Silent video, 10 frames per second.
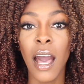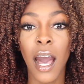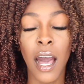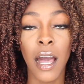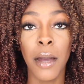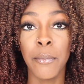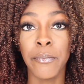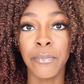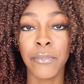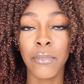
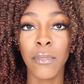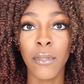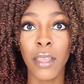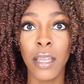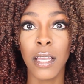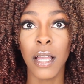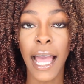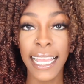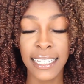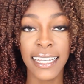
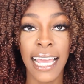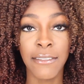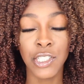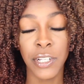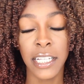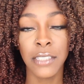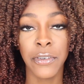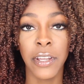I did have a transfer,